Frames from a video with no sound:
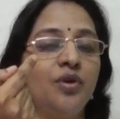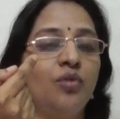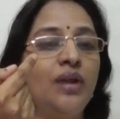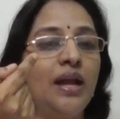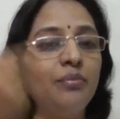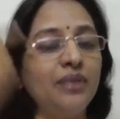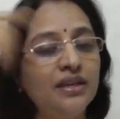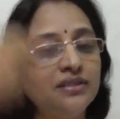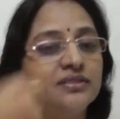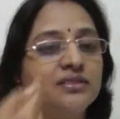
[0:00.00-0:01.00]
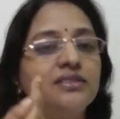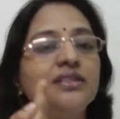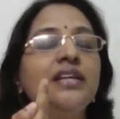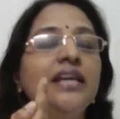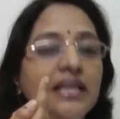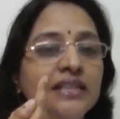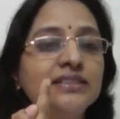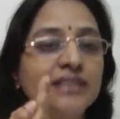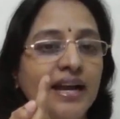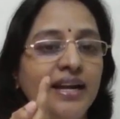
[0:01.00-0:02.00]
overlapping is turning
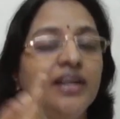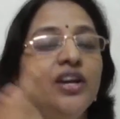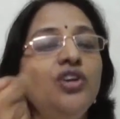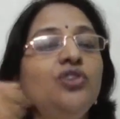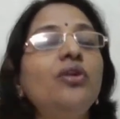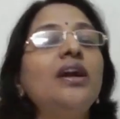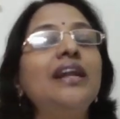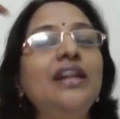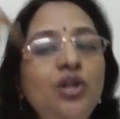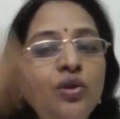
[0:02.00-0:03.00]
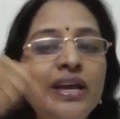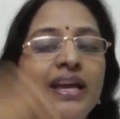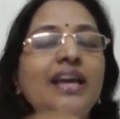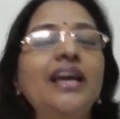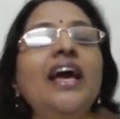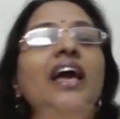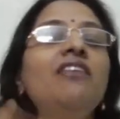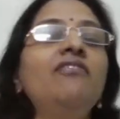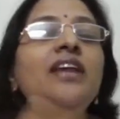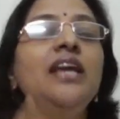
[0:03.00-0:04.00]
inside, you are looking
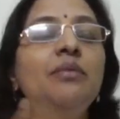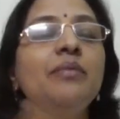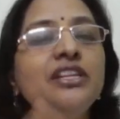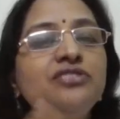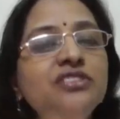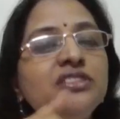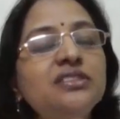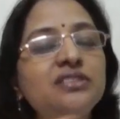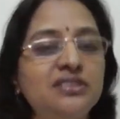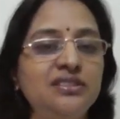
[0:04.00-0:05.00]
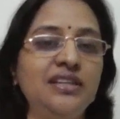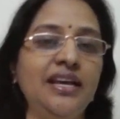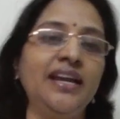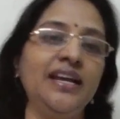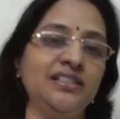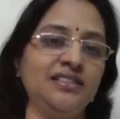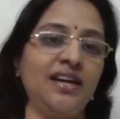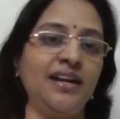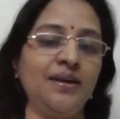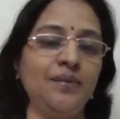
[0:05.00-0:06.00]
every image which is there
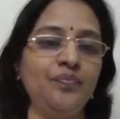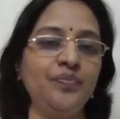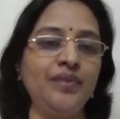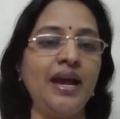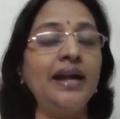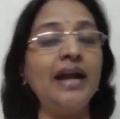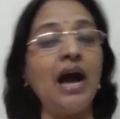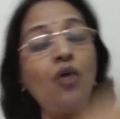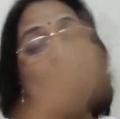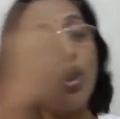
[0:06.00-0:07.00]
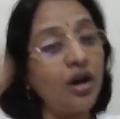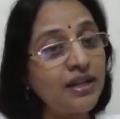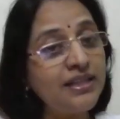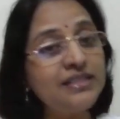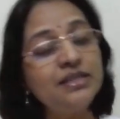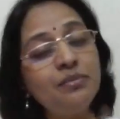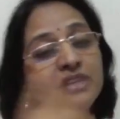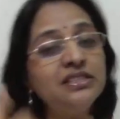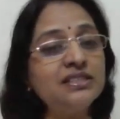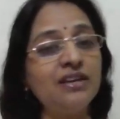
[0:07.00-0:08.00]
inside. And how all these
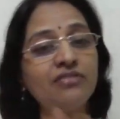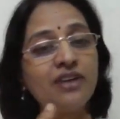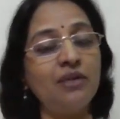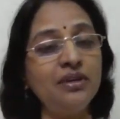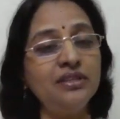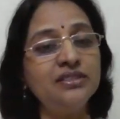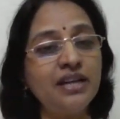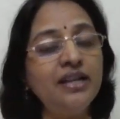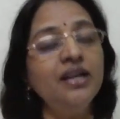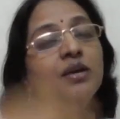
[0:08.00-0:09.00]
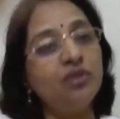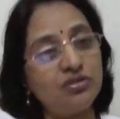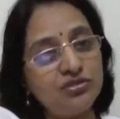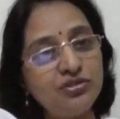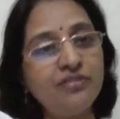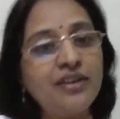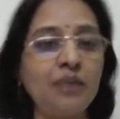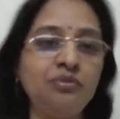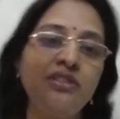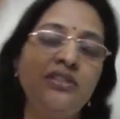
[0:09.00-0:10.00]
images have come inside? Because you have
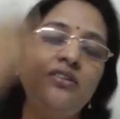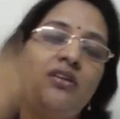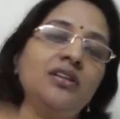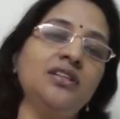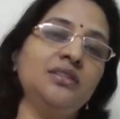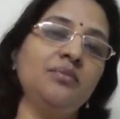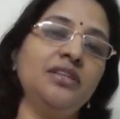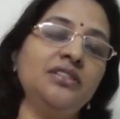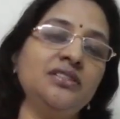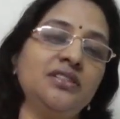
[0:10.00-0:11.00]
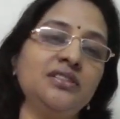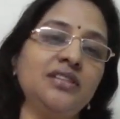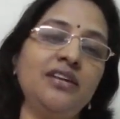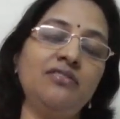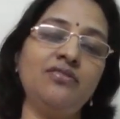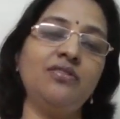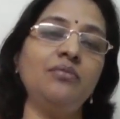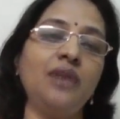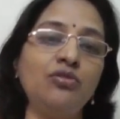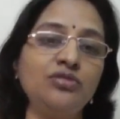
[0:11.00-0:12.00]
captured it, all these images inside
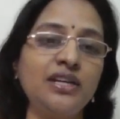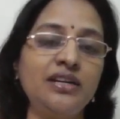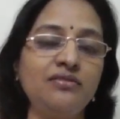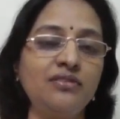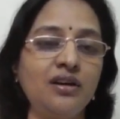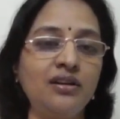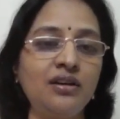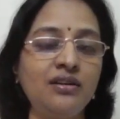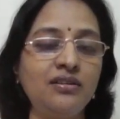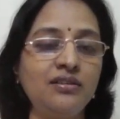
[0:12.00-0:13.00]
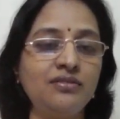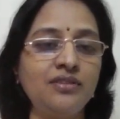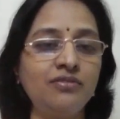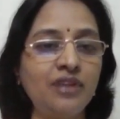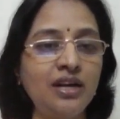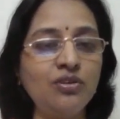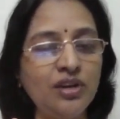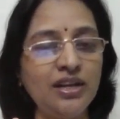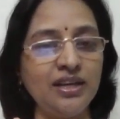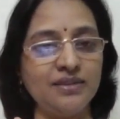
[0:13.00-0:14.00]
from outside world
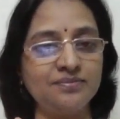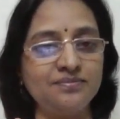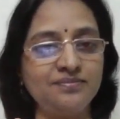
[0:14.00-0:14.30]
only.